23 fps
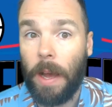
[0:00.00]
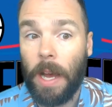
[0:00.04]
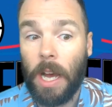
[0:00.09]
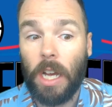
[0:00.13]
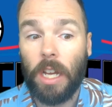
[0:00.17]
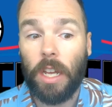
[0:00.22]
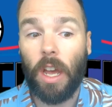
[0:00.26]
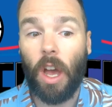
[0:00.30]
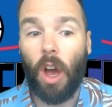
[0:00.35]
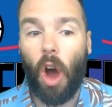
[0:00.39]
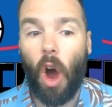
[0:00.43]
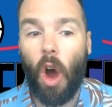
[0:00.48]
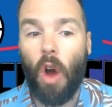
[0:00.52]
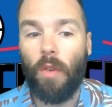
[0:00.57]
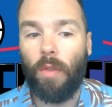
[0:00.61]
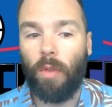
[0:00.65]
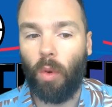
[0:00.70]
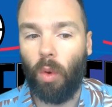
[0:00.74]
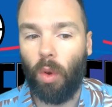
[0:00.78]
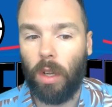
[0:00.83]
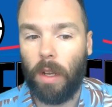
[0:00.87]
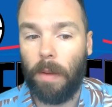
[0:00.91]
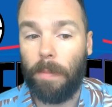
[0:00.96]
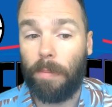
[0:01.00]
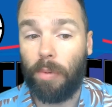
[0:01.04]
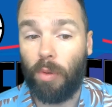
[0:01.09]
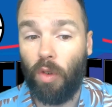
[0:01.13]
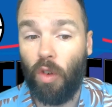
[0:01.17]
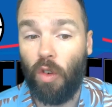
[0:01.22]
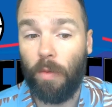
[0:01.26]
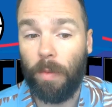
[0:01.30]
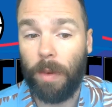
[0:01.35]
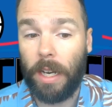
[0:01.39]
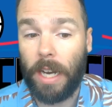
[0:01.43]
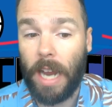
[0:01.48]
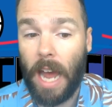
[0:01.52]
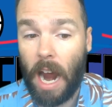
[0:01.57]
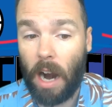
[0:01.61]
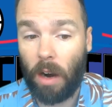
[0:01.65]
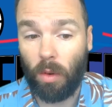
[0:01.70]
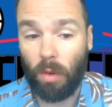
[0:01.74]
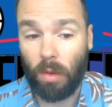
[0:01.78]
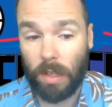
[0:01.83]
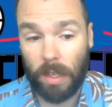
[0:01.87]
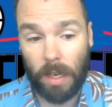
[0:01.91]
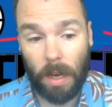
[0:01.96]
you know, overall improvement in
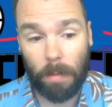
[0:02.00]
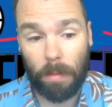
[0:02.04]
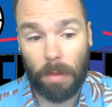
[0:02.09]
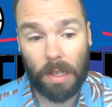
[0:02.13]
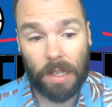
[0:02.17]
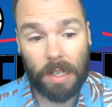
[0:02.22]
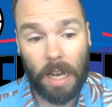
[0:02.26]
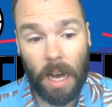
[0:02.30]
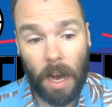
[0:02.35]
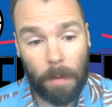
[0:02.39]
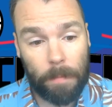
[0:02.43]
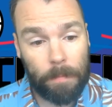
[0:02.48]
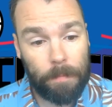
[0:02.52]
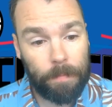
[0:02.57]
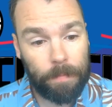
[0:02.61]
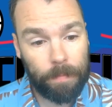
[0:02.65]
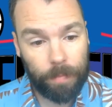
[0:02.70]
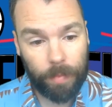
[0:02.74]
Harrell's numbers come.